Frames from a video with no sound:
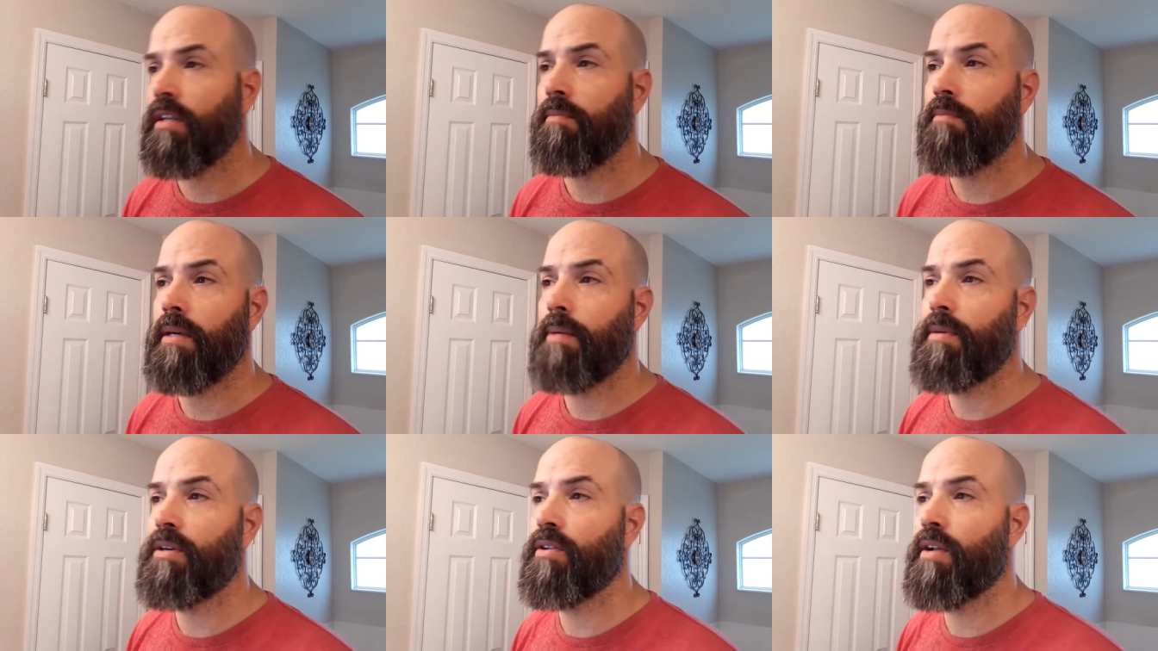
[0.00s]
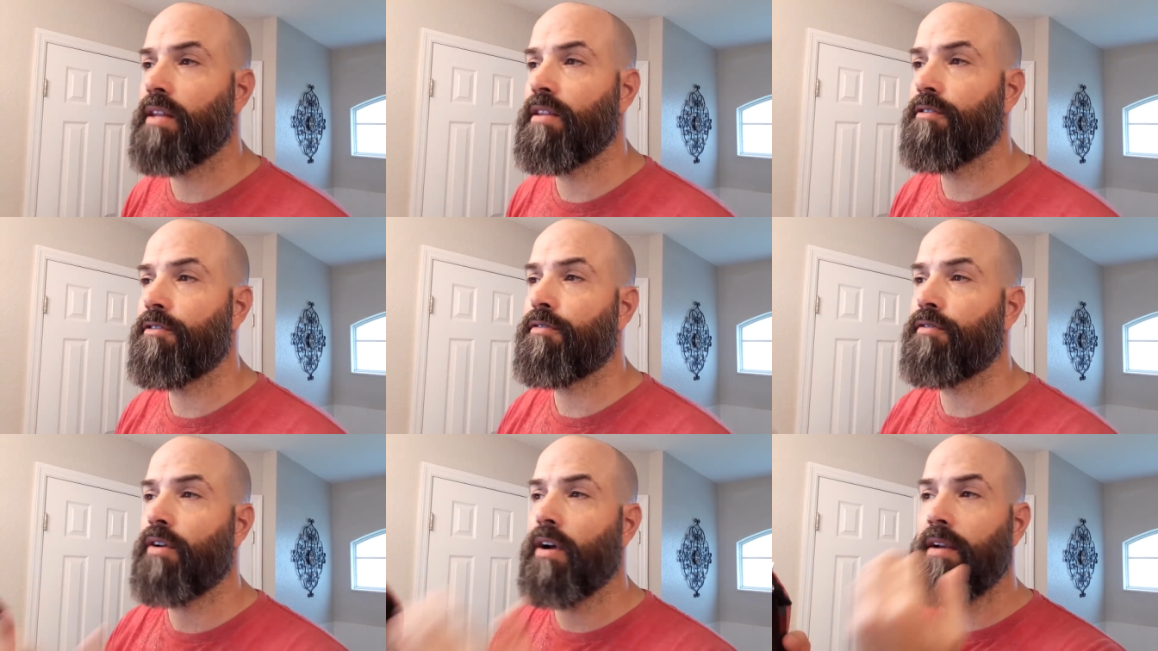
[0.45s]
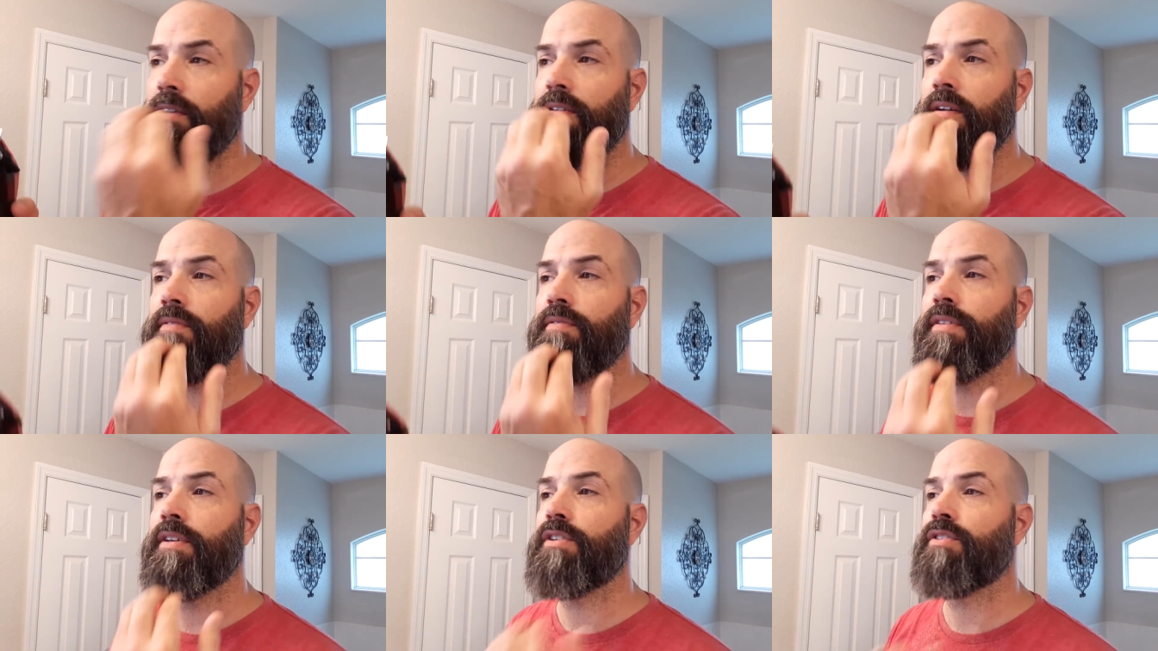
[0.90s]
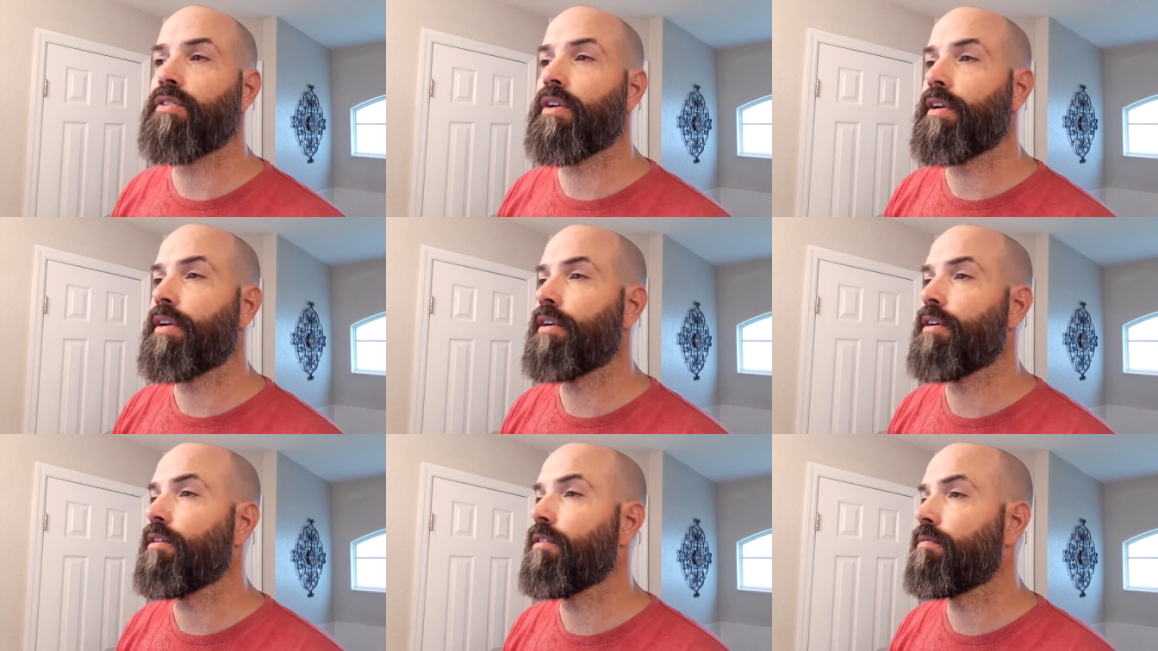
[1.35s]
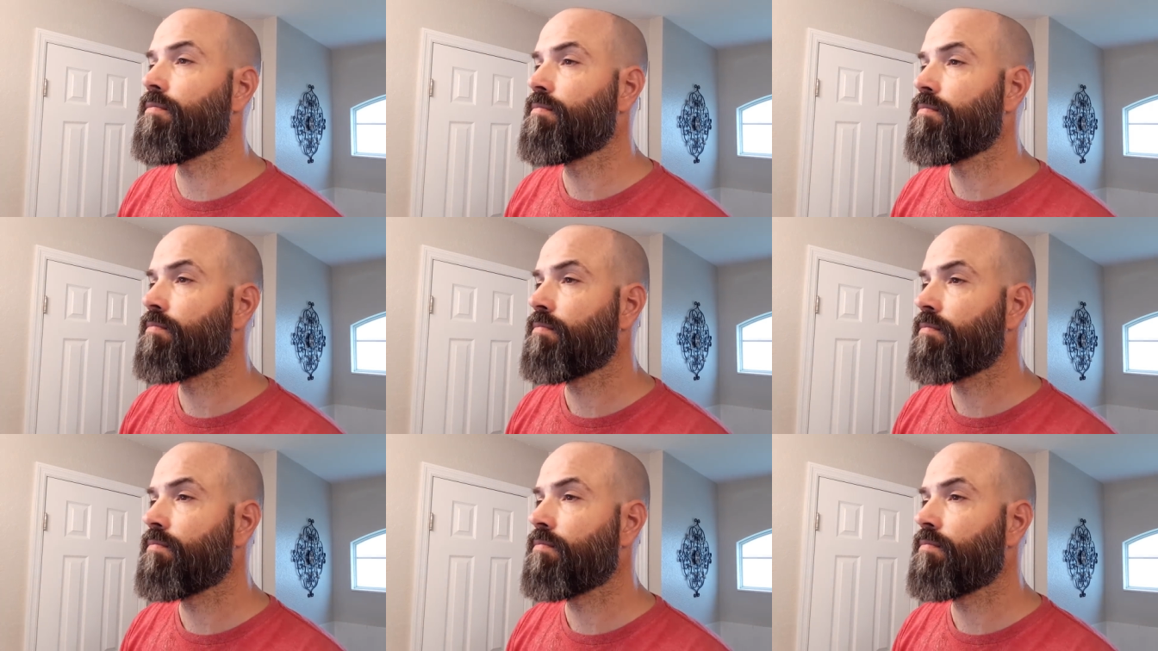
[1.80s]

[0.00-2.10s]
Maybe go on the front of this right here.